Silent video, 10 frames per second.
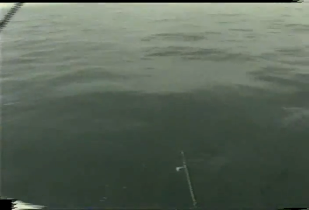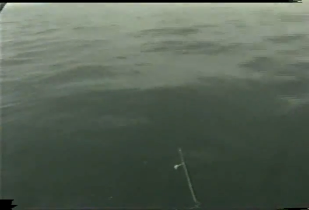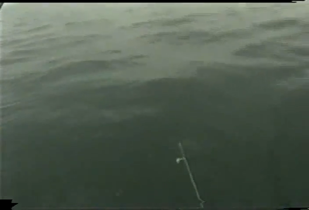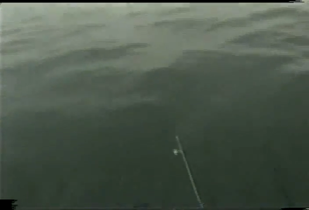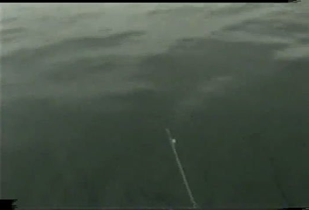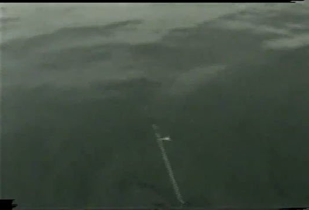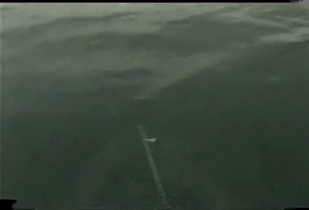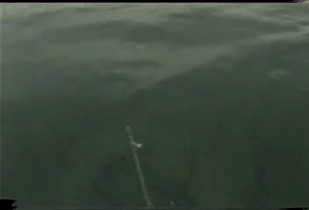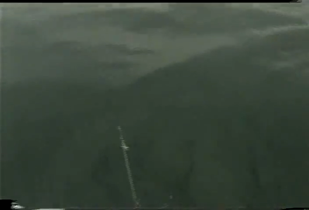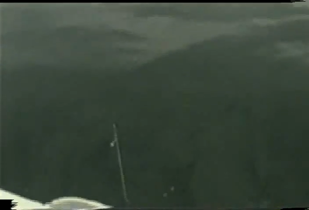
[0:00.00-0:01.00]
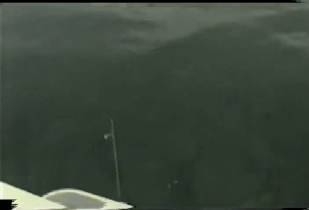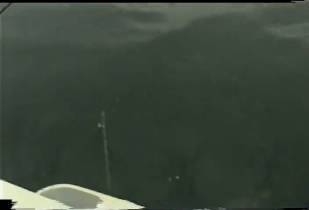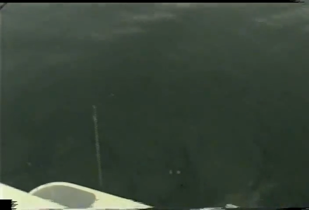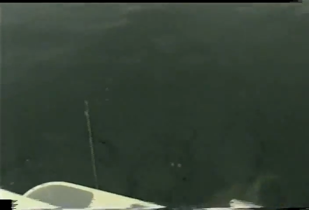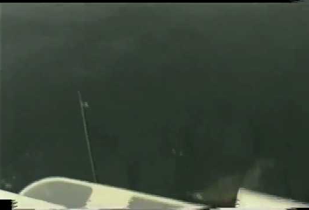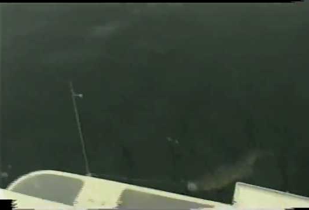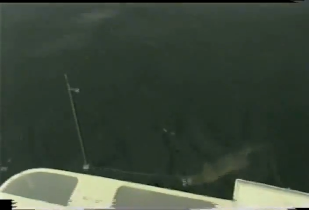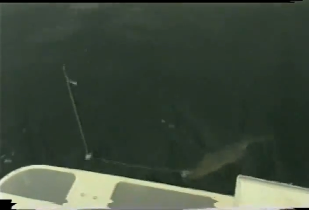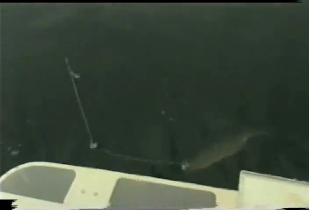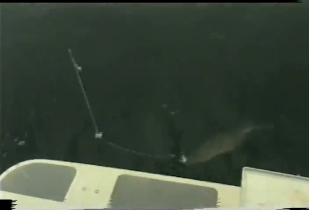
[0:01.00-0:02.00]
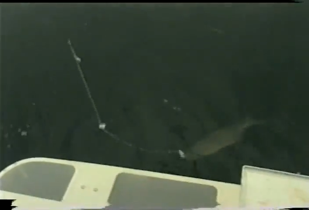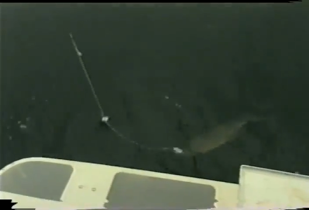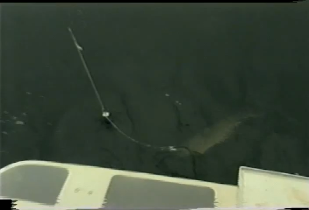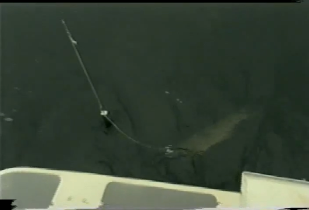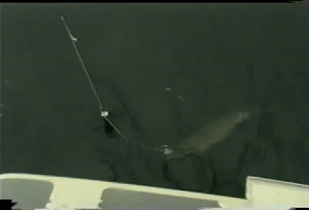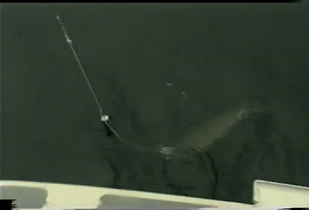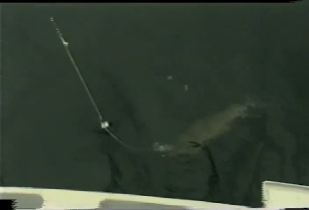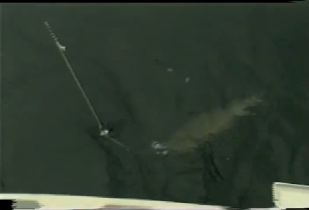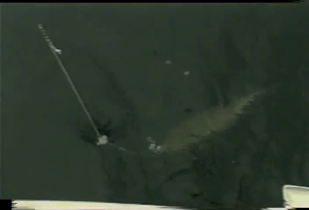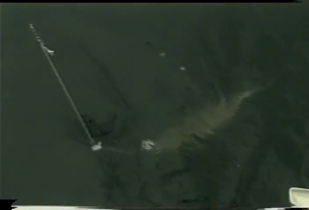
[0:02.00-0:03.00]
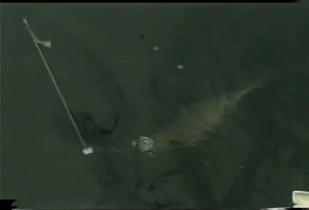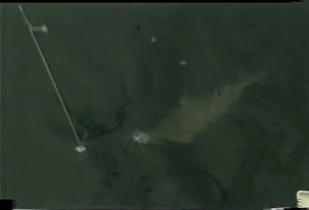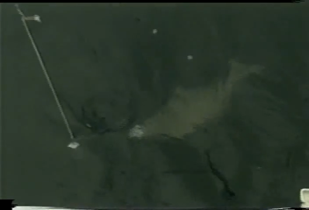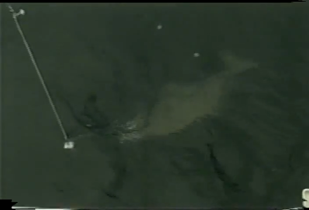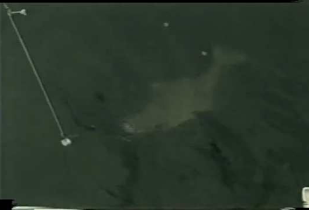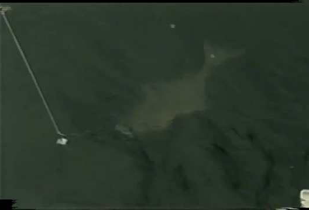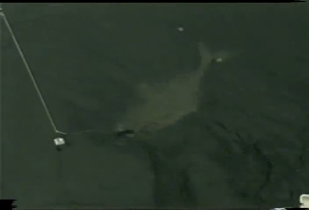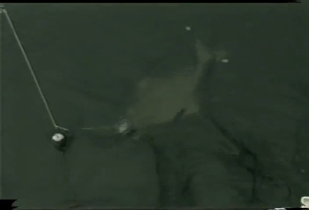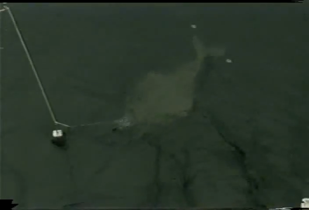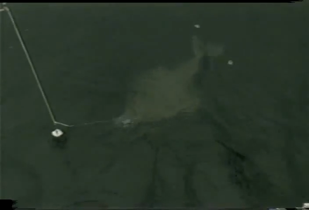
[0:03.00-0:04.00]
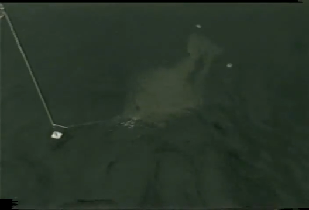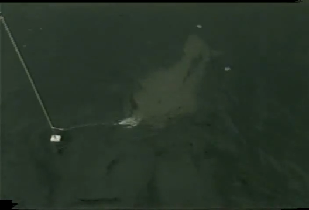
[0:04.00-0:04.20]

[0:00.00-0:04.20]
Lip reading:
[unreadable: no face in view]